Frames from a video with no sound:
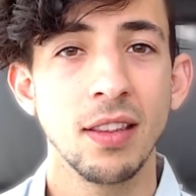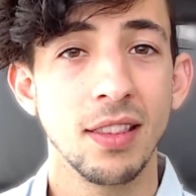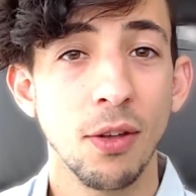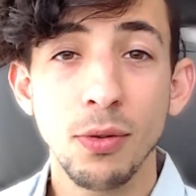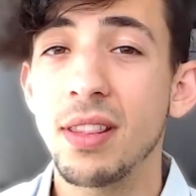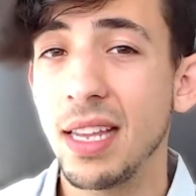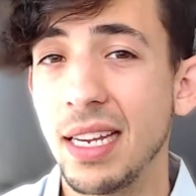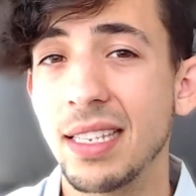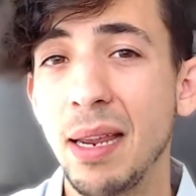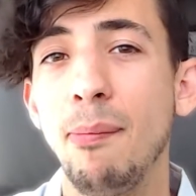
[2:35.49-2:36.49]
those
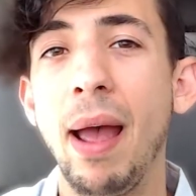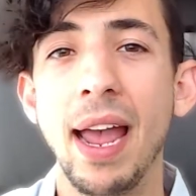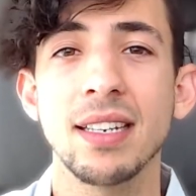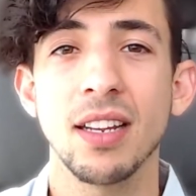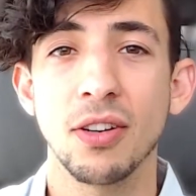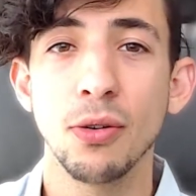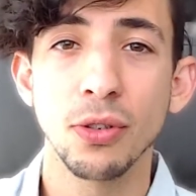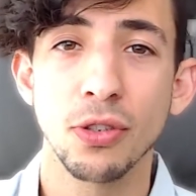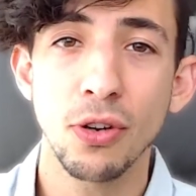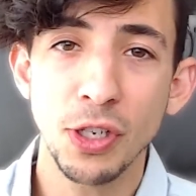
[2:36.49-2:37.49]
things impact a
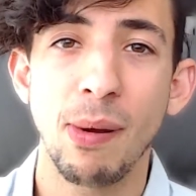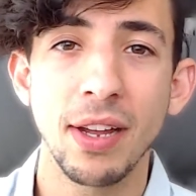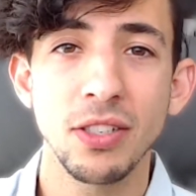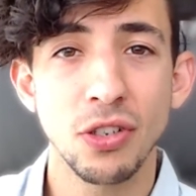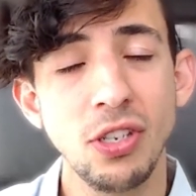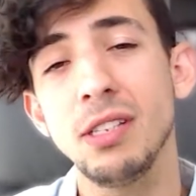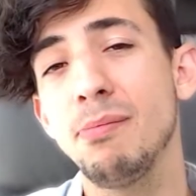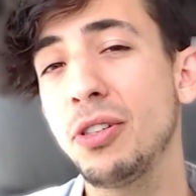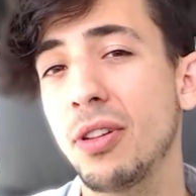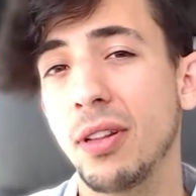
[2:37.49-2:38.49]
Google search bot just as
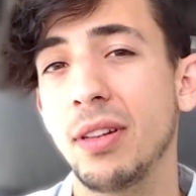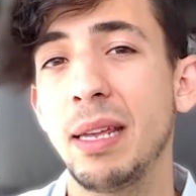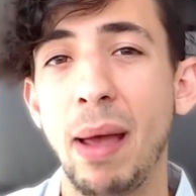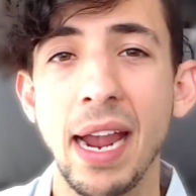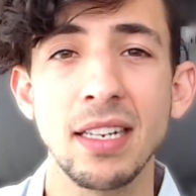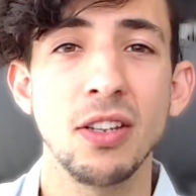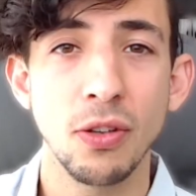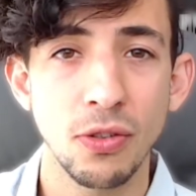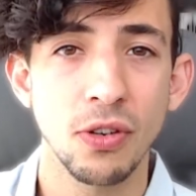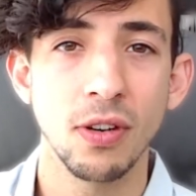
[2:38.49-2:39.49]
much as they'll impact a
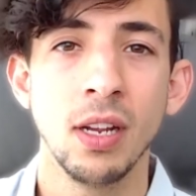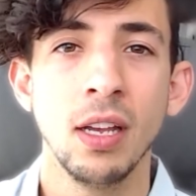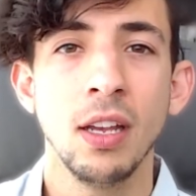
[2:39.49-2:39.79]
user.